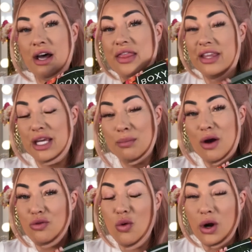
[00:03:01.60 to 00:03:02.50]
theme
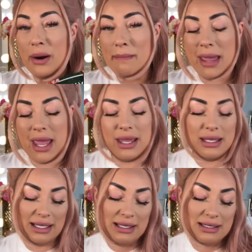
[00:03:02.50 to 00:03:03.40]
for May
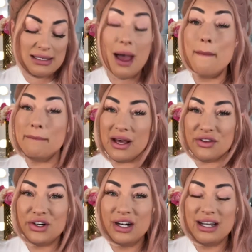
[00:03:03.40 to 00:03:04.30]
is
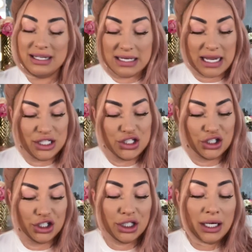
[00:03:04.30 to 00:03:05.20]
Mother
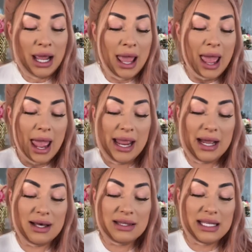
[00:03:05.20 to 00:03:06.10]
Nature,
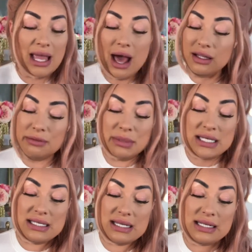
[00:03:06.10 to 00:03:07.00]
and the
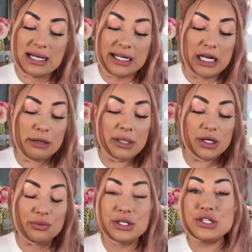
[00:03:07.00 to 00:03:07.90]
Elemis
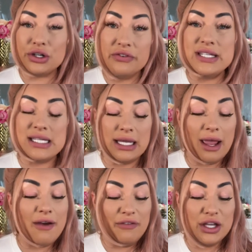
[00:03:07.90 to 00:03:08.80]
Dynamic
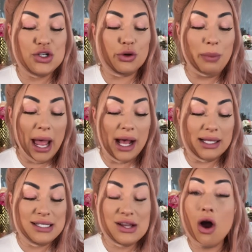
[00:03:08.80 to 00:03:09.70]
Resurfacing Facial
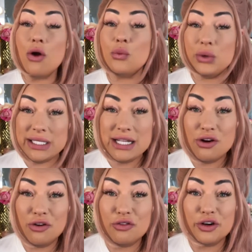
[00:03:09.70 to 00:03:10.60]
Pads
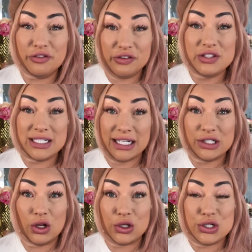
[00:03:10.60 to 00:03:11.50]
retail for
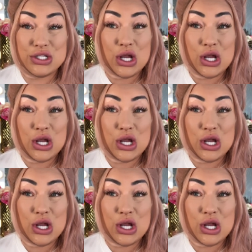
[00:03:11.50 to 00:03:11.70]
$59.